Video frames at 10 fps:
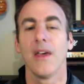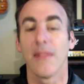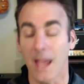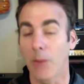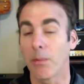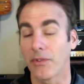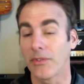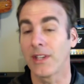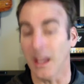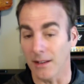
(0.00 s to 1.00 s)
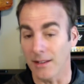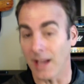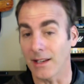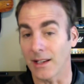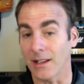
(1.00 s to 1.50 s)
They help us
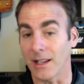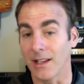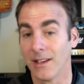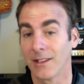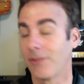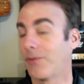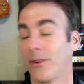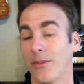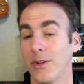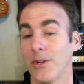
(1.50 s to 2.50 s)
technically, because first of all,